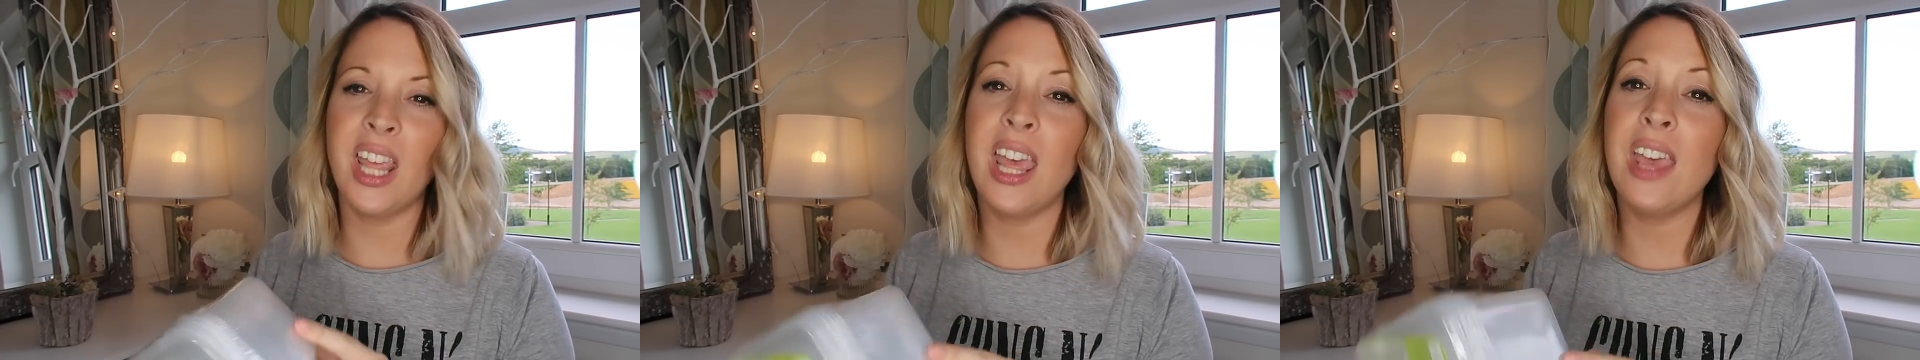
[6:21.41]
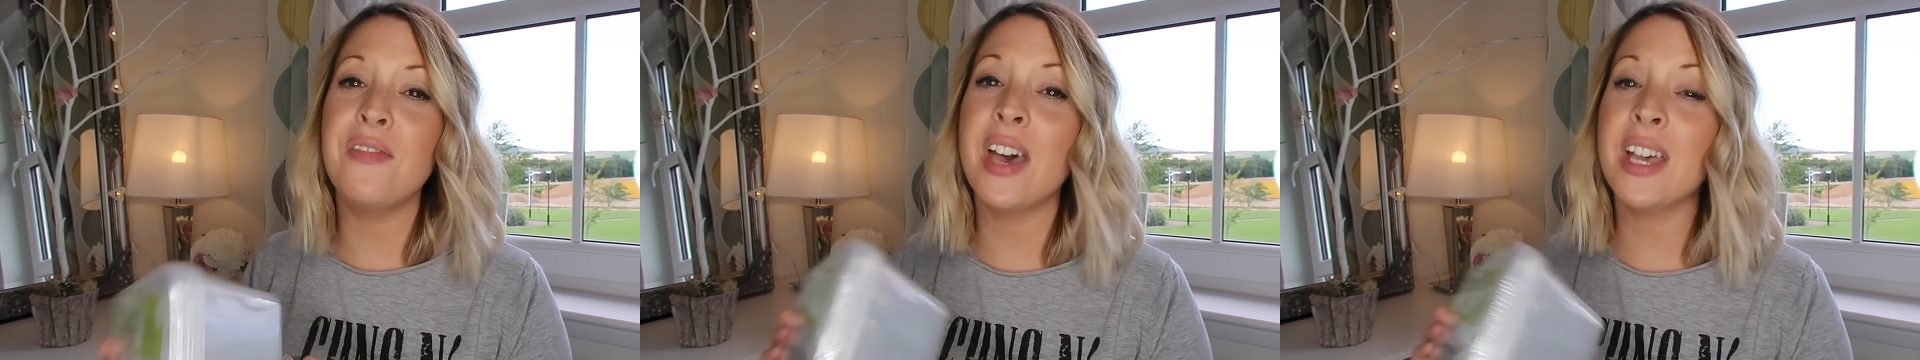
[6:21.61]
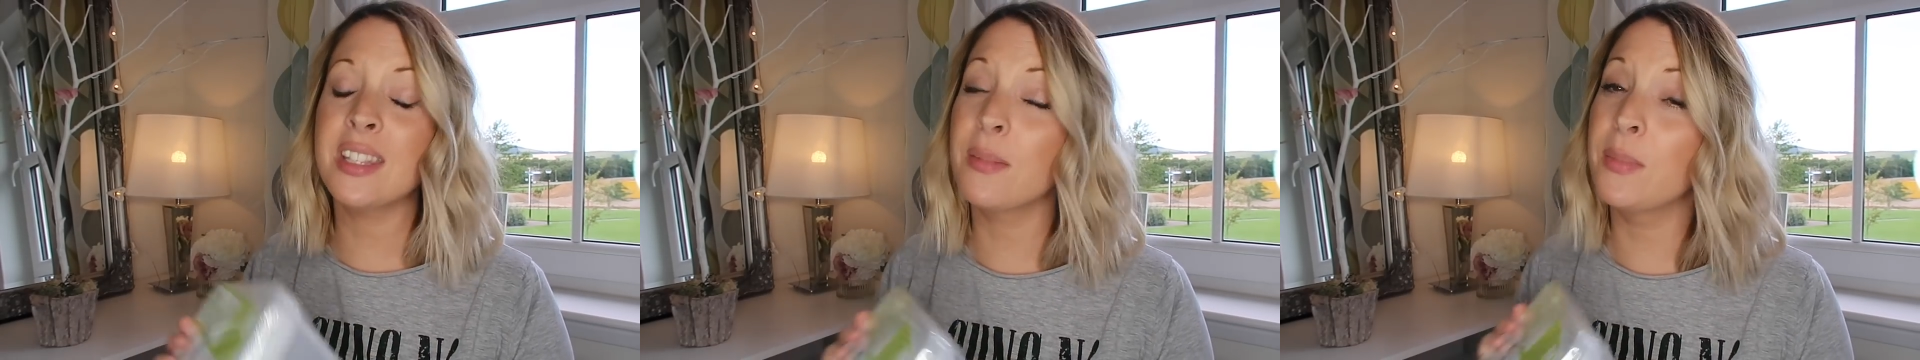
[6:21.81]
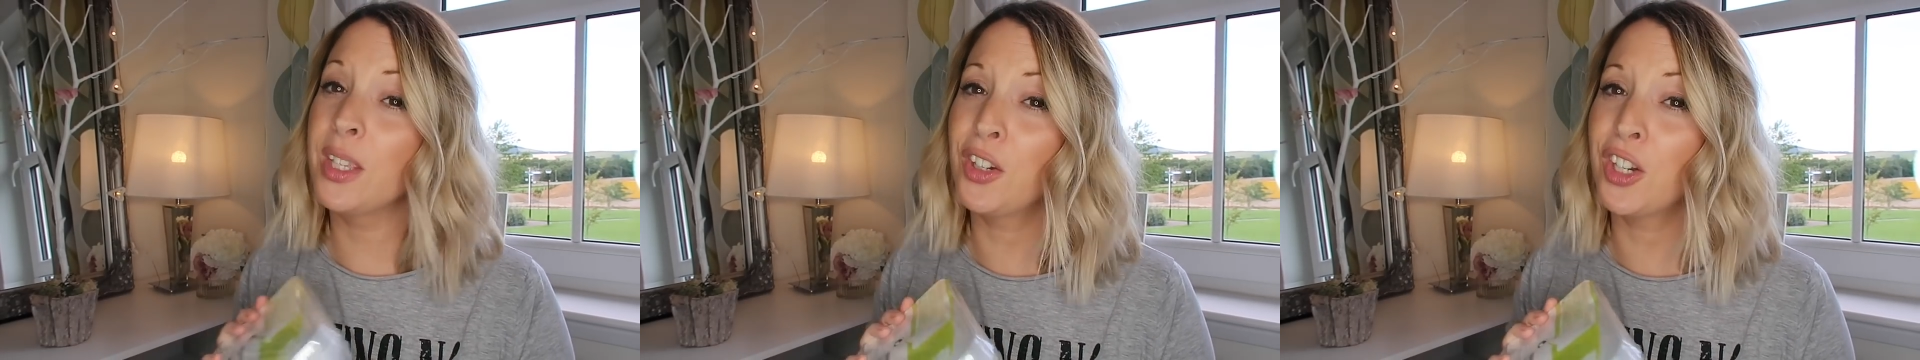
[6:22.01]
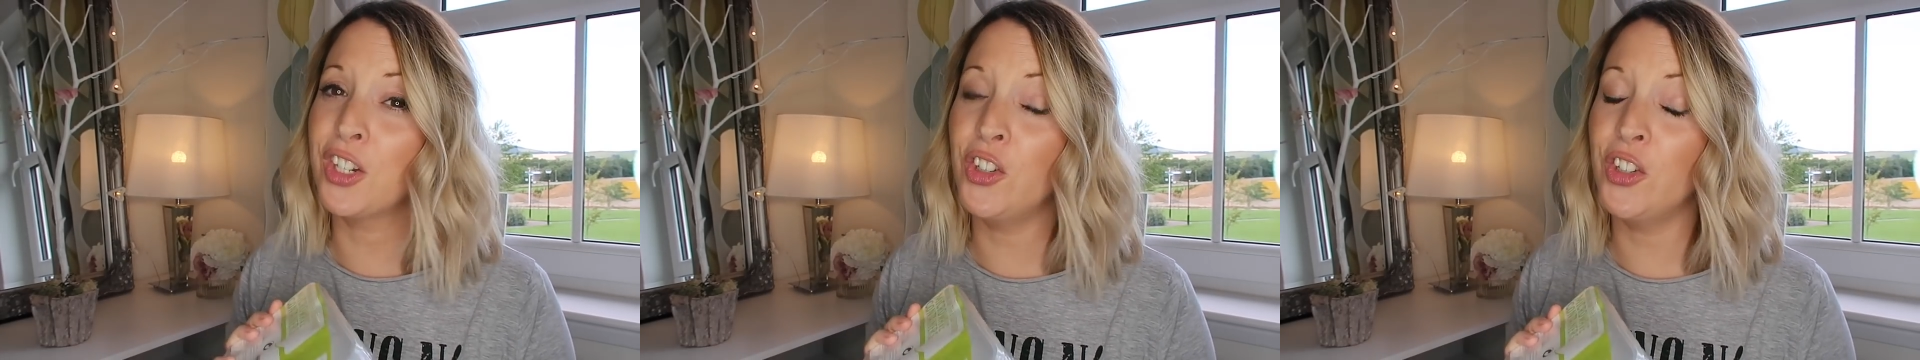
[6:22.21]
If that's
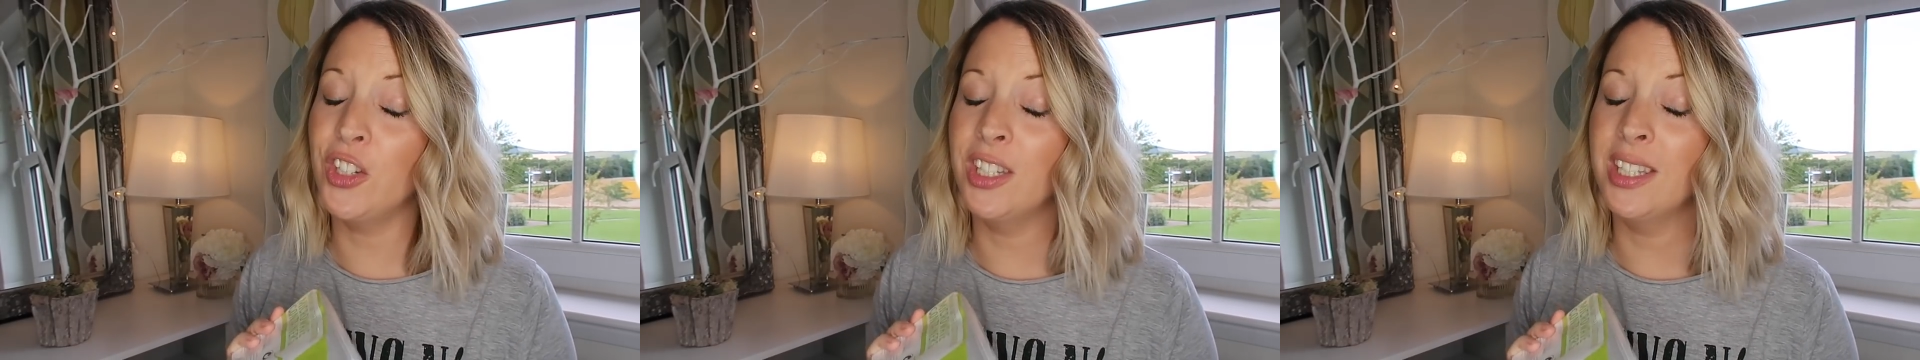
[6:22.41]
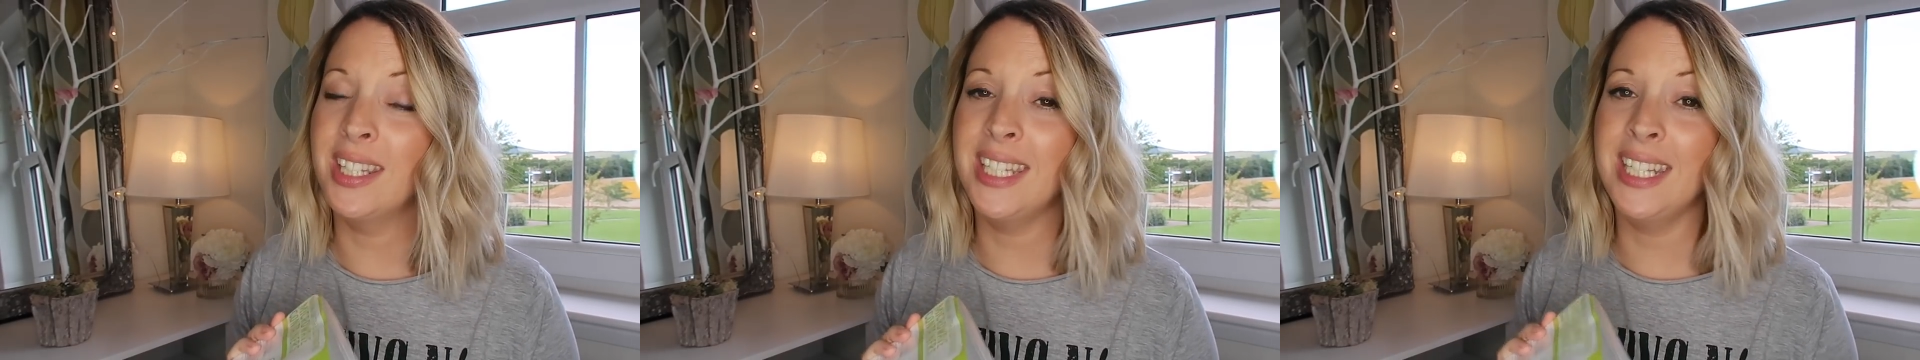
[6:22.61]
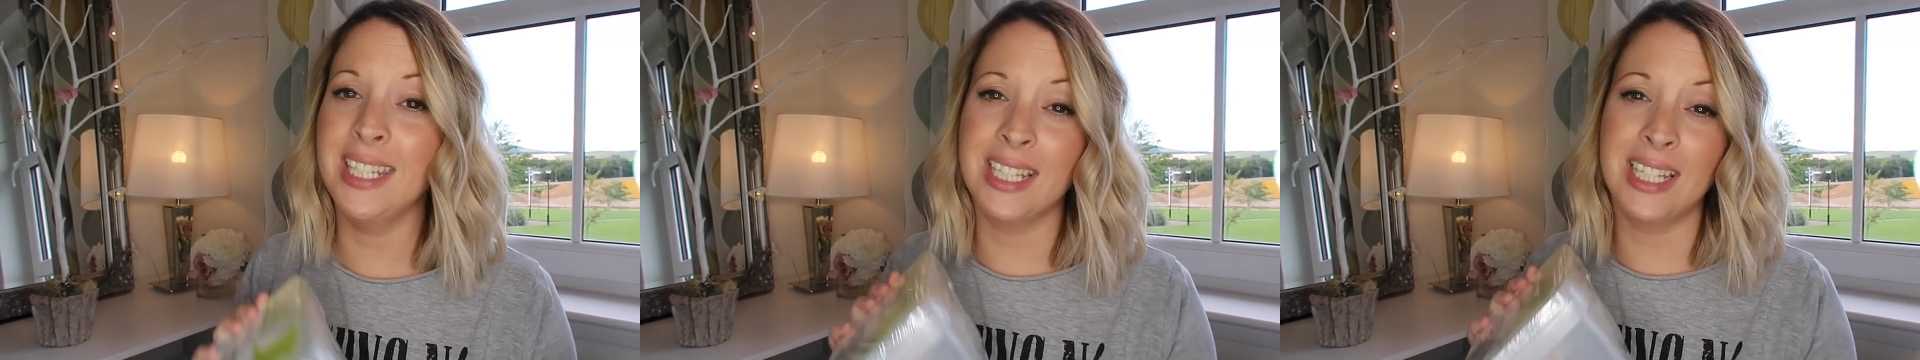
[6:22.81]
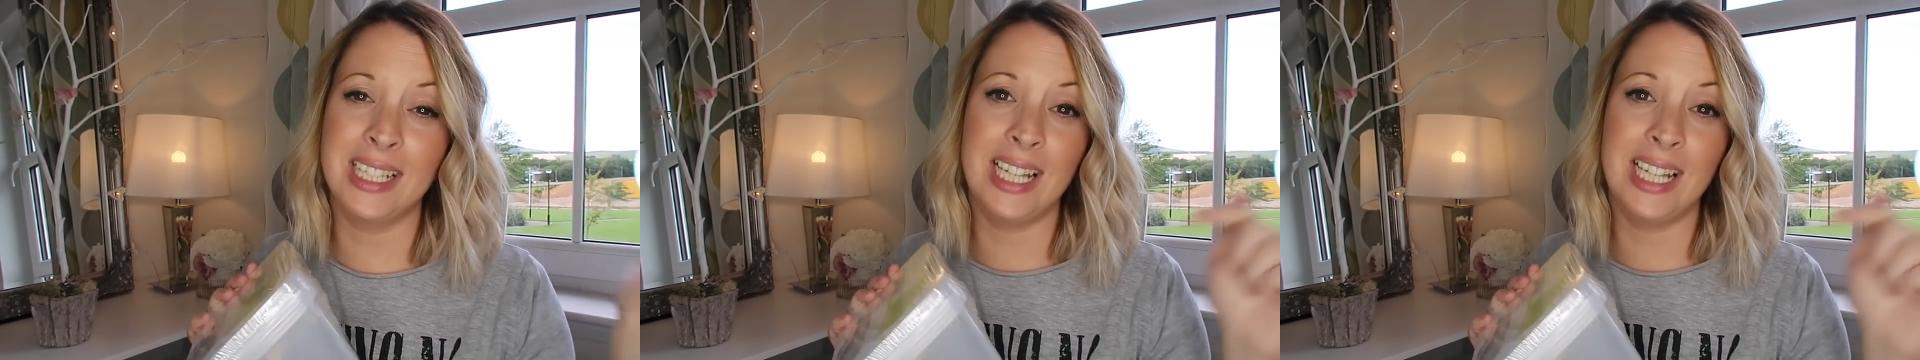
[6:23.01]
something you're interested in seeing,